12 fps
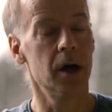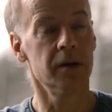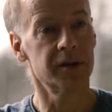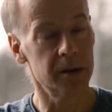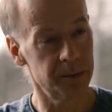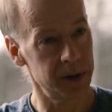
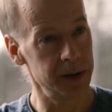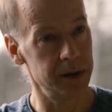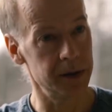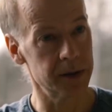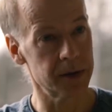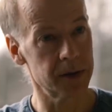of
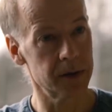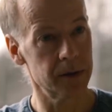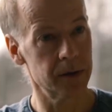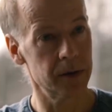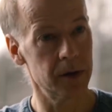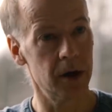completeness,
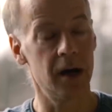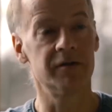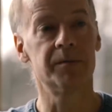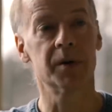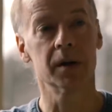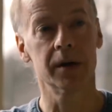
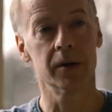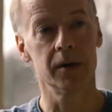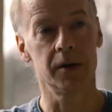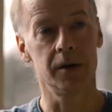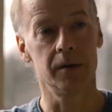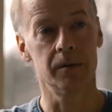of
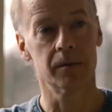polarity.